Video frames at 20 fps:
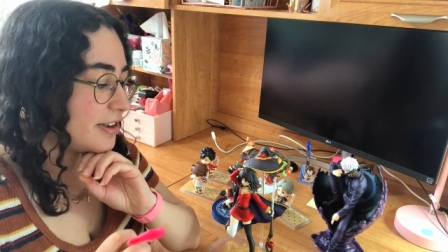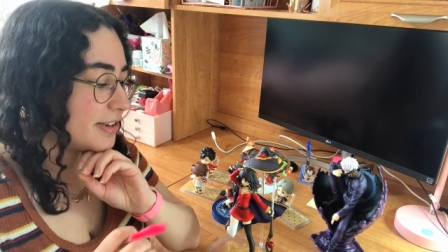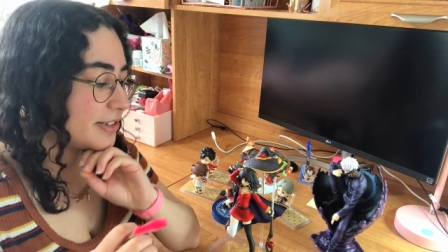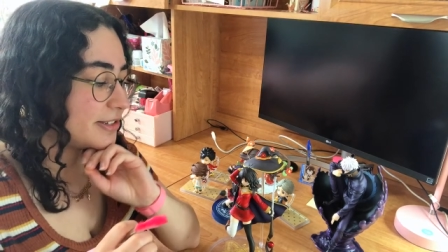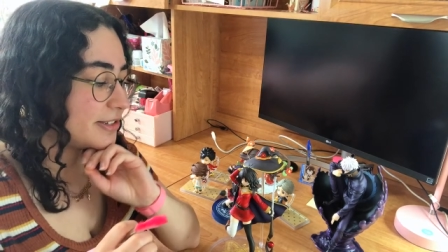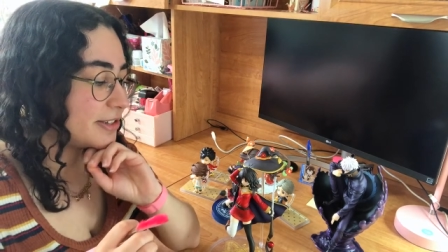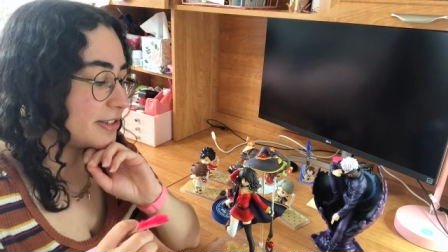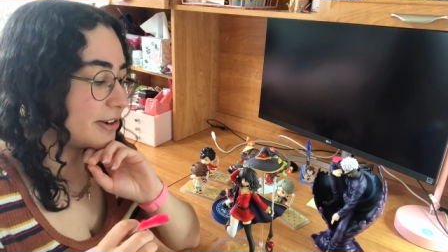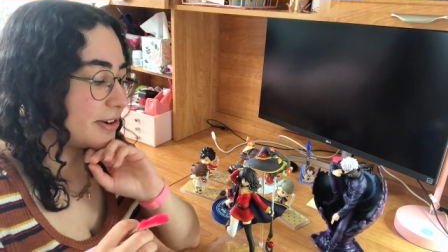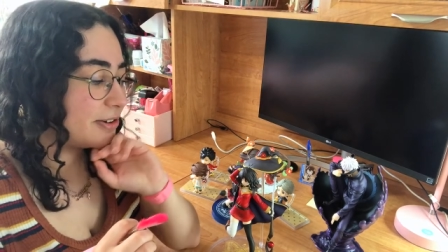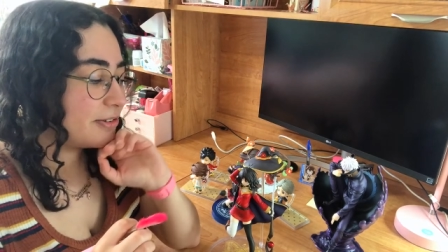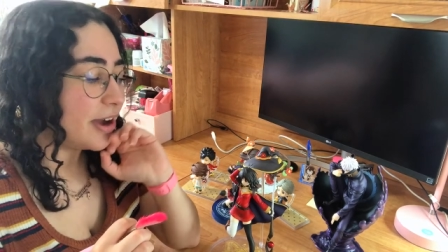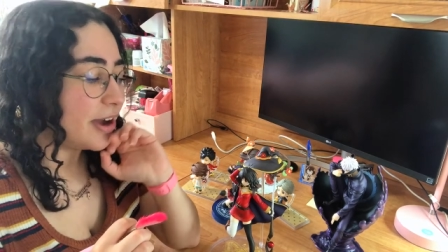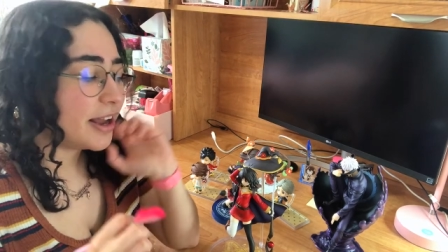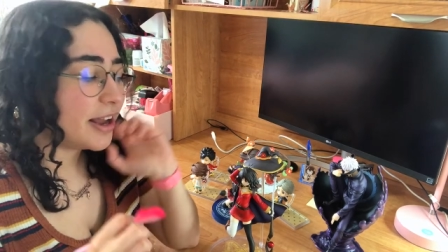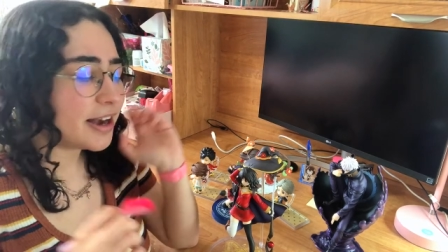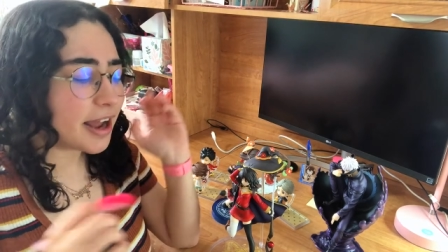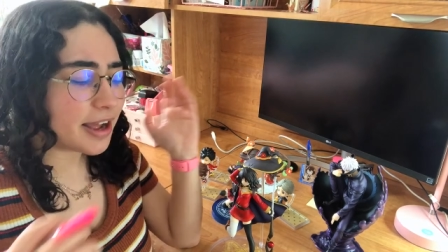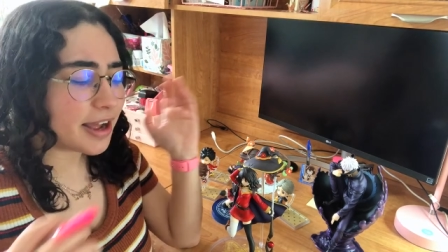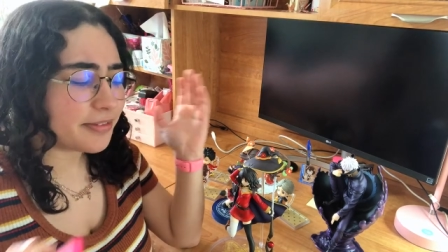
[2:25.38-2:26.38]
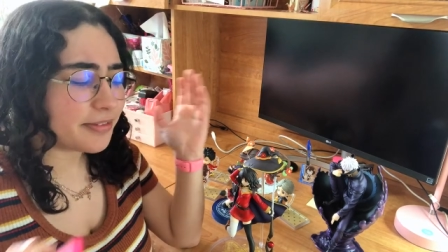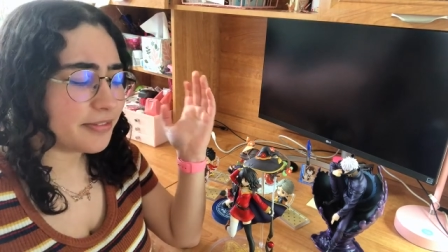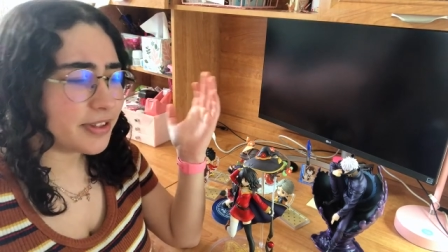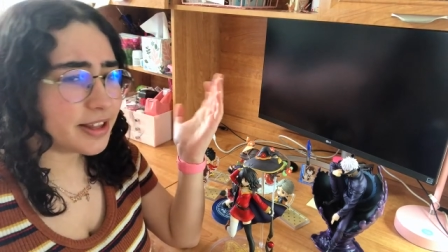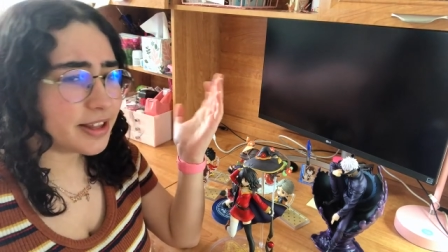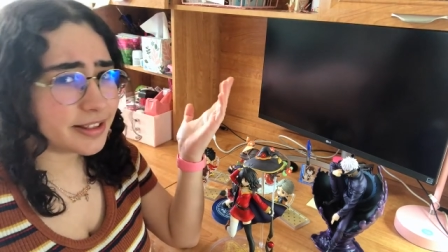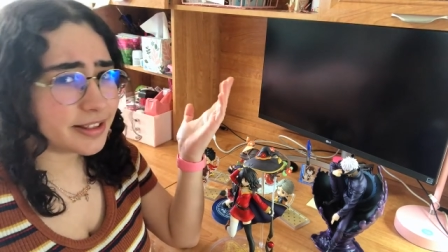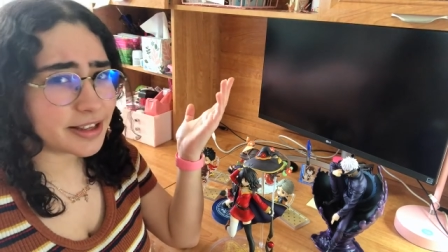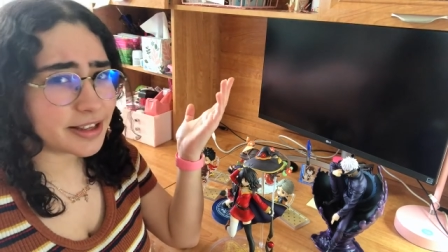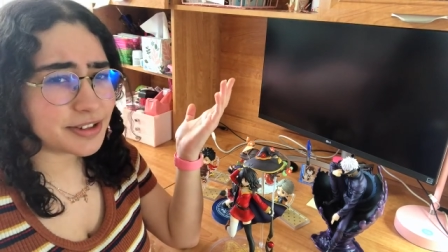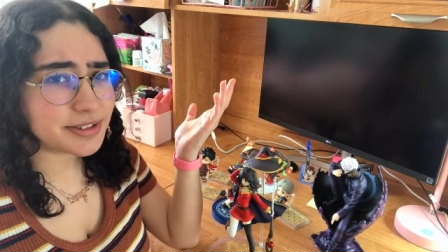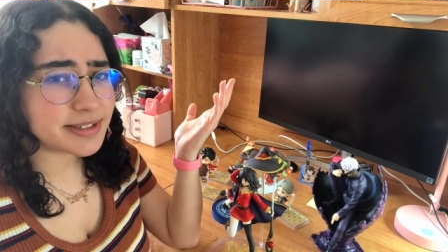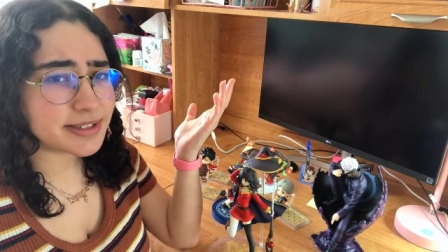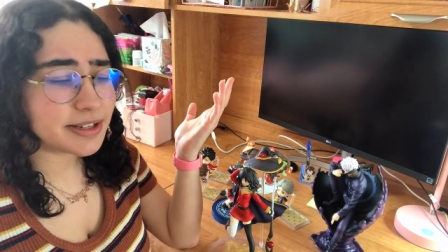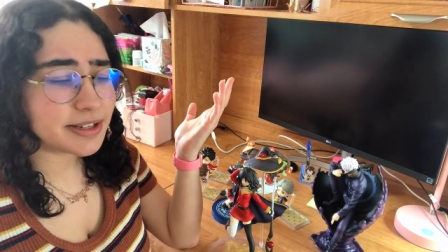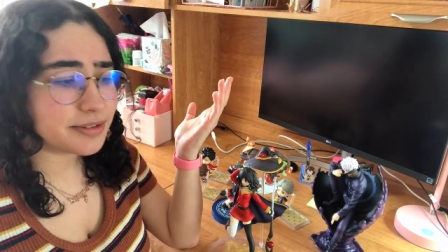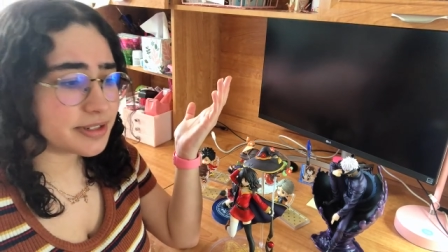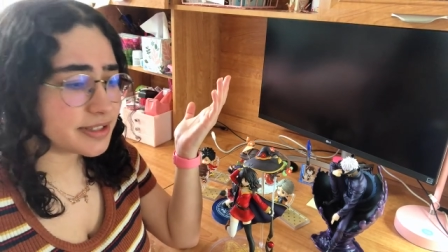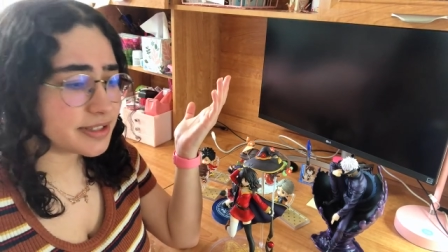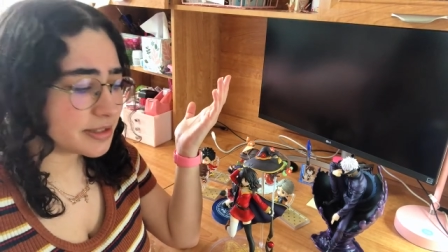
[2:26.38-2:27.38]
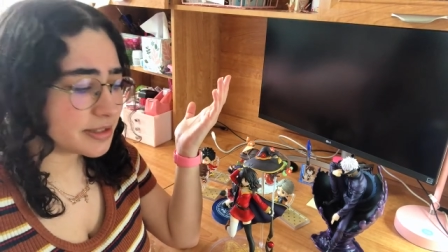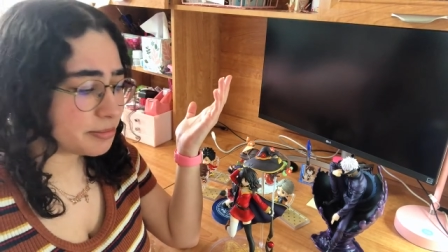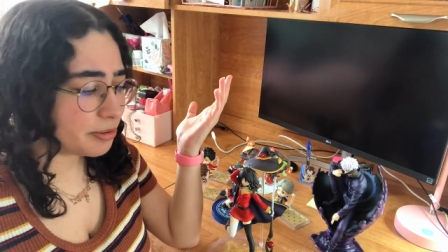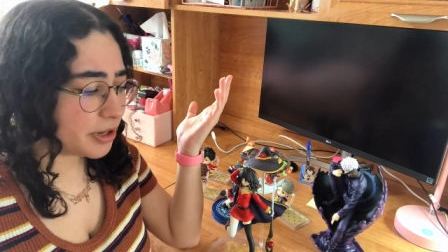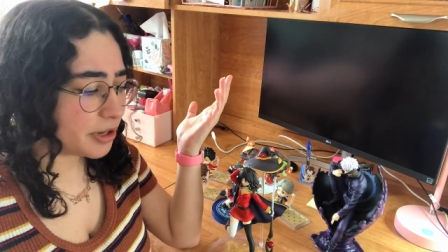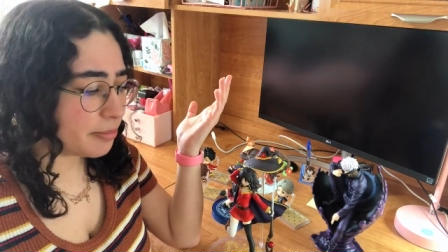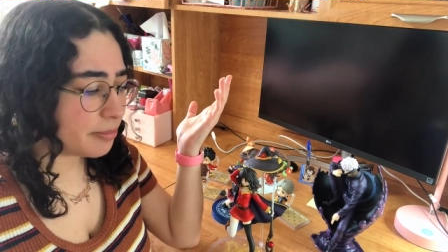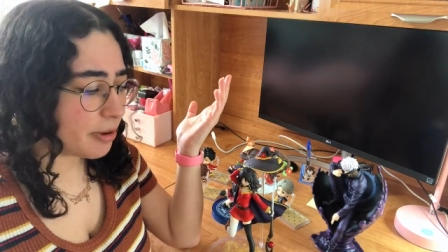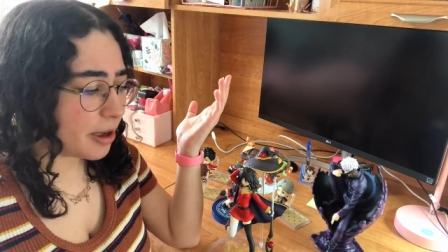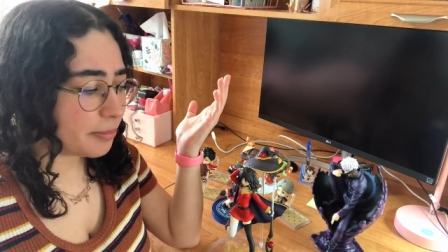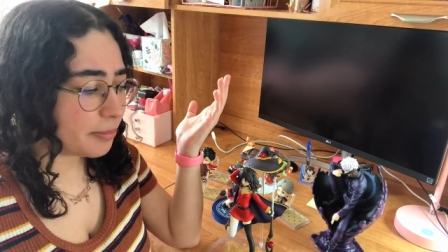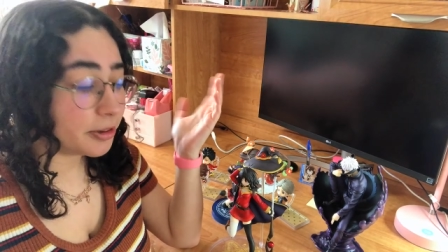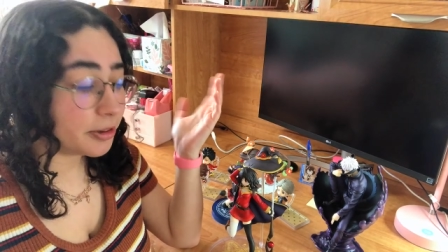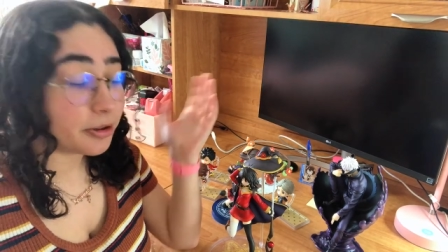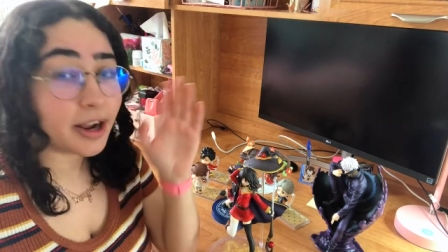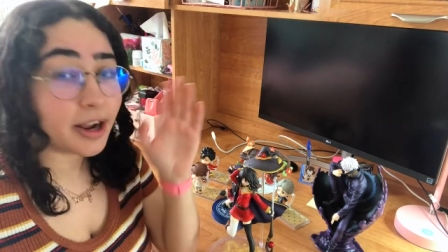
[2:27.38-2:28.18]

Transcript: So, and I feel like that series is pretty popular,